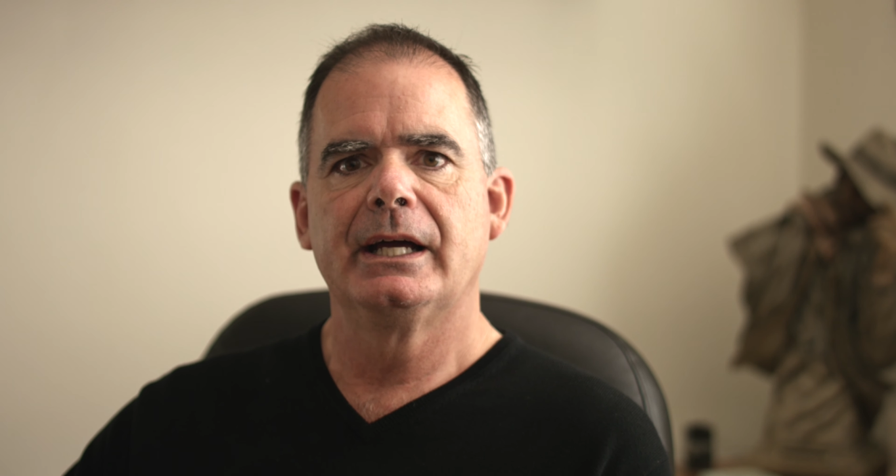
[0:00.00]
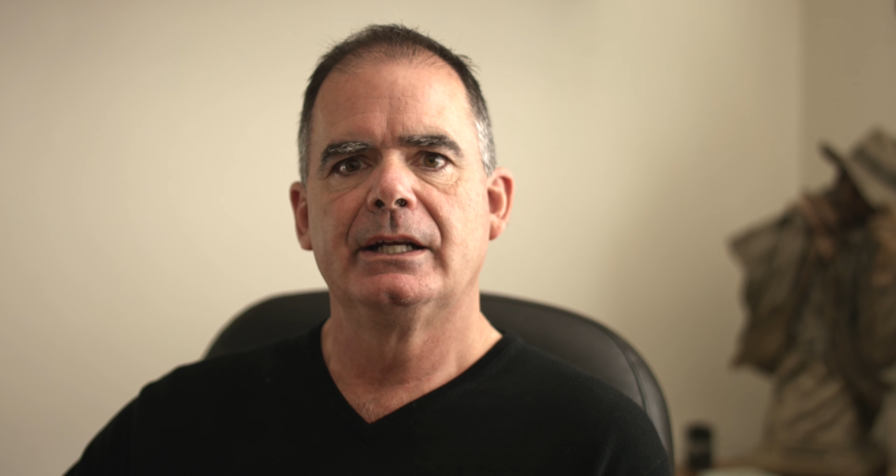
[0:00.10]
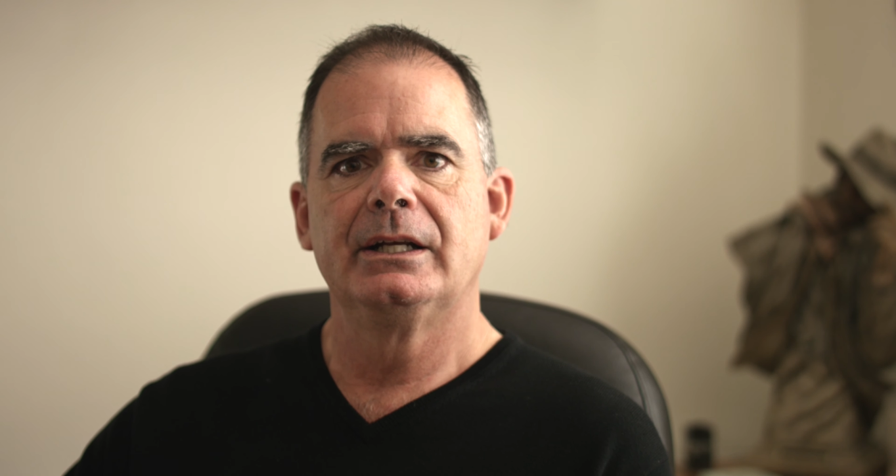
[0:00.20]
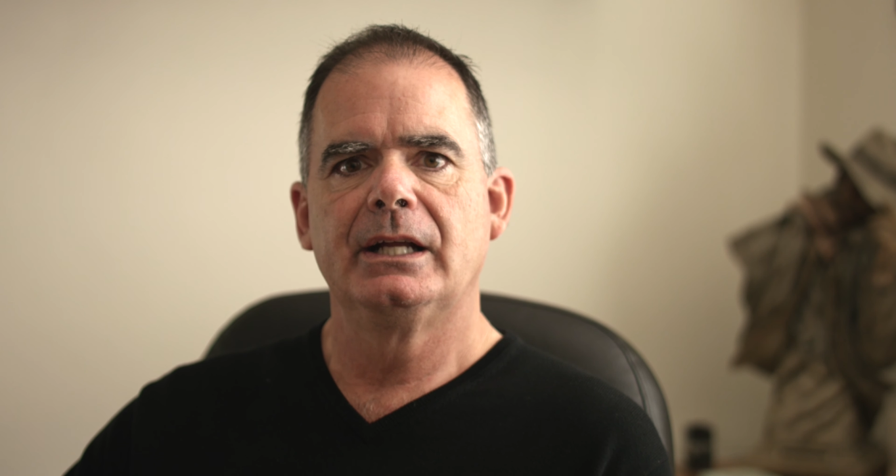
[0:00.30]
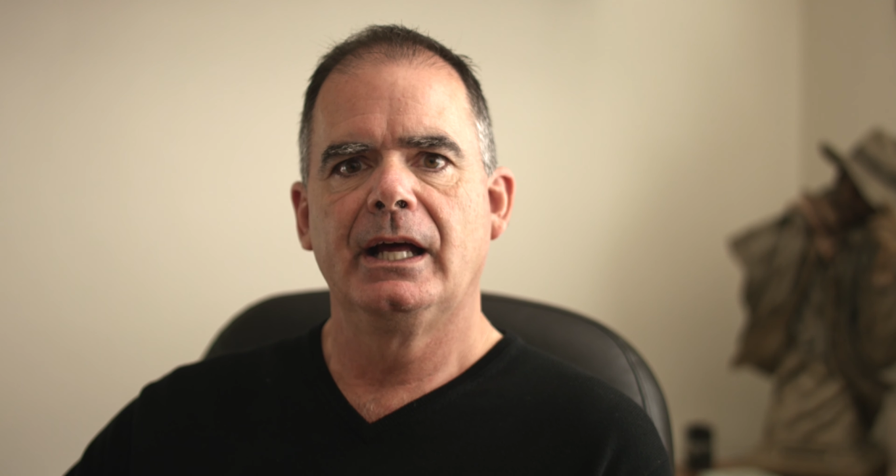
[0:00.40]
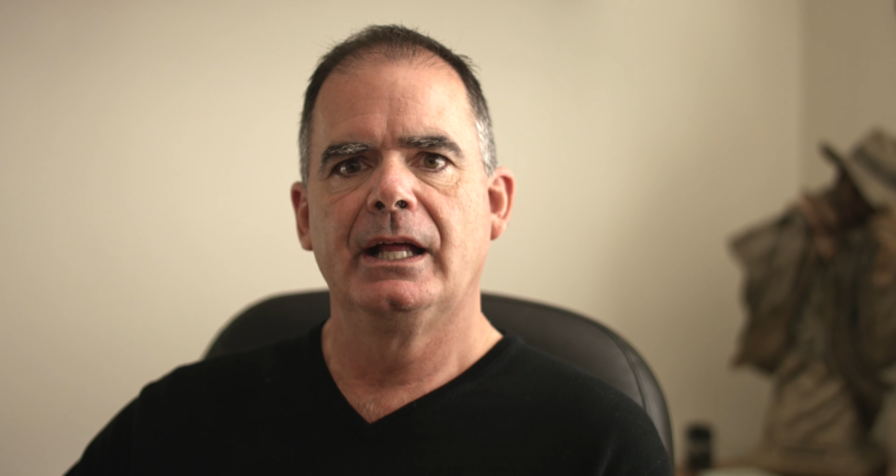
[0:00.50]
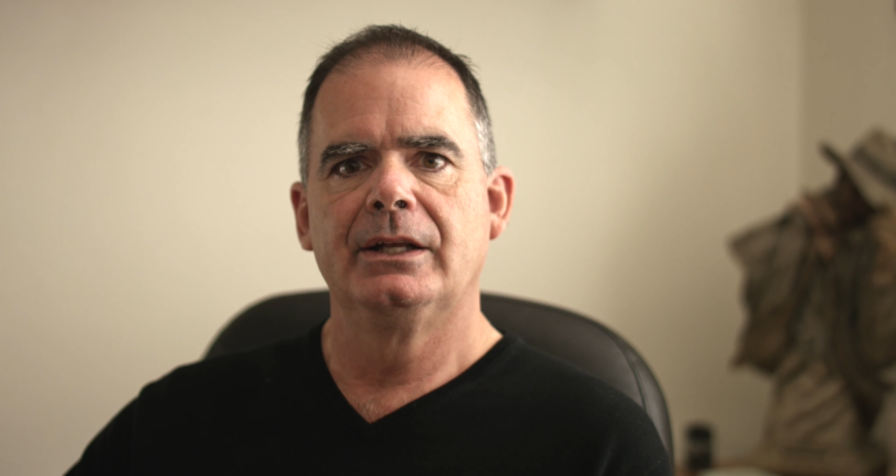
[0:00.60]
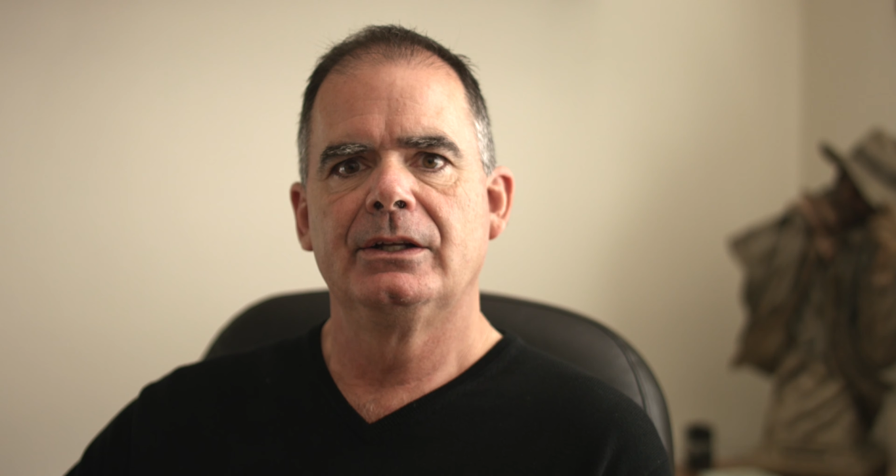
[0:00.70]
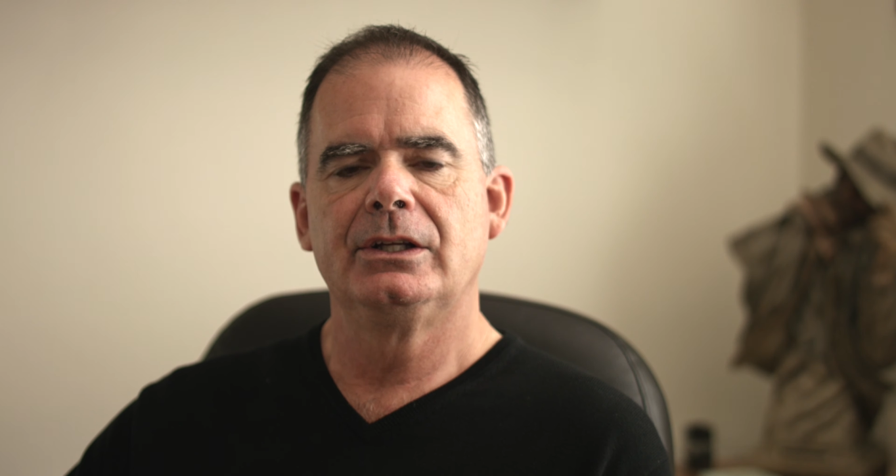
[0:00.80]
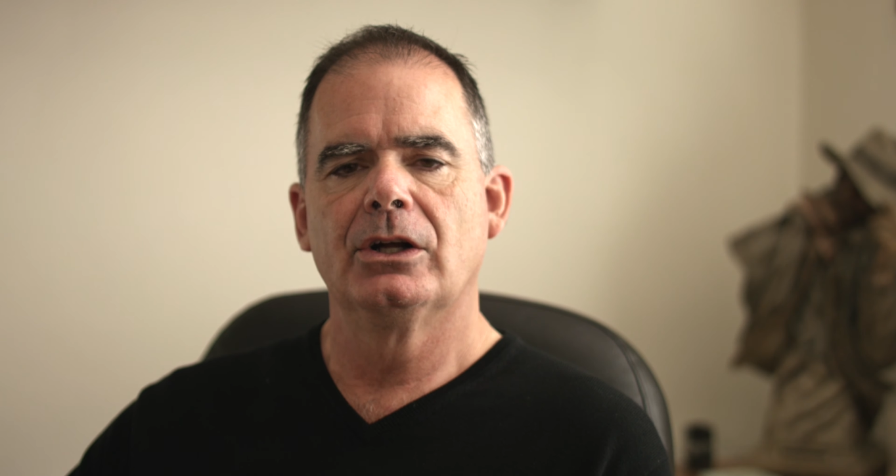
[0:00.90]

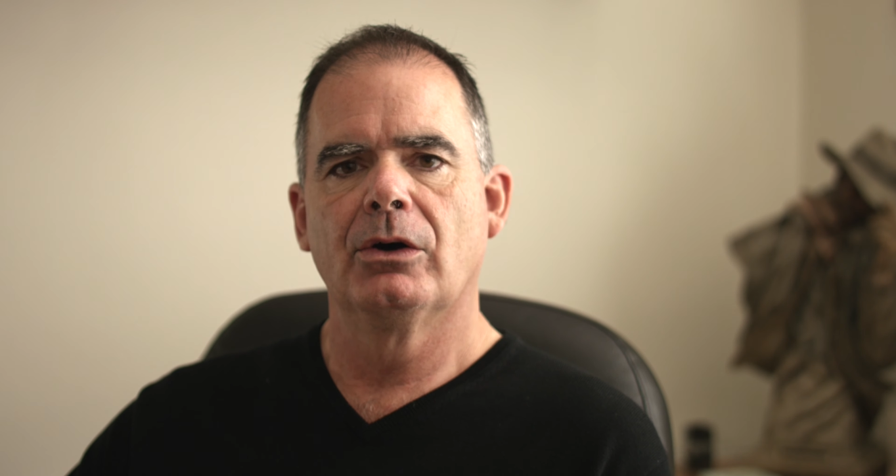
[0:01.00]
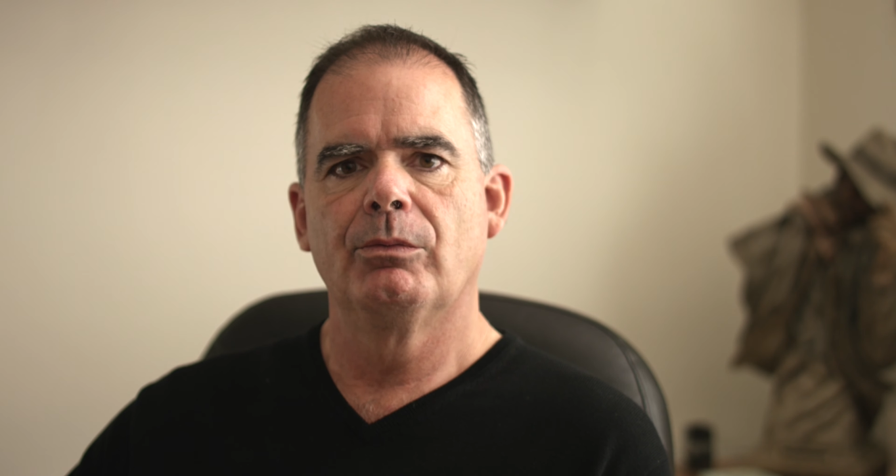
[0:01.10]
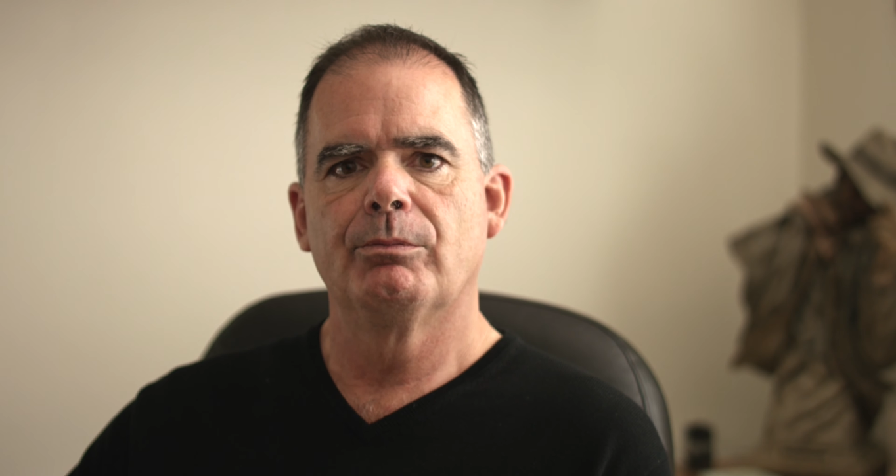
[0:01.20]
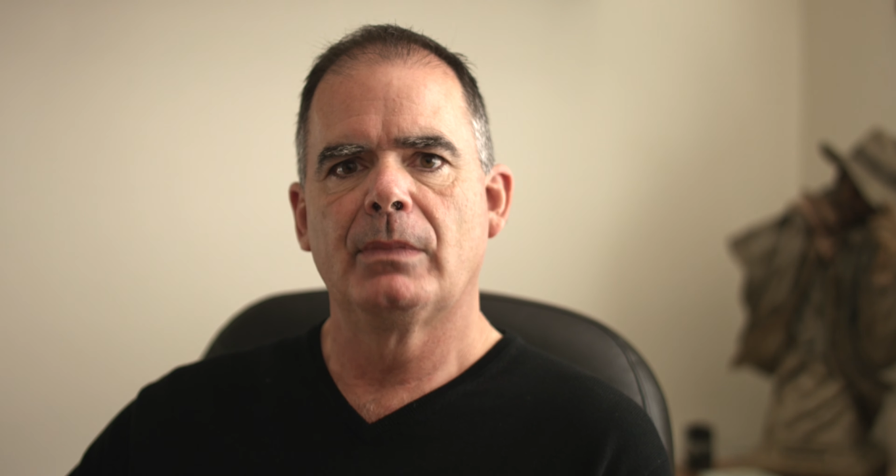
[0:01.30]
and you know,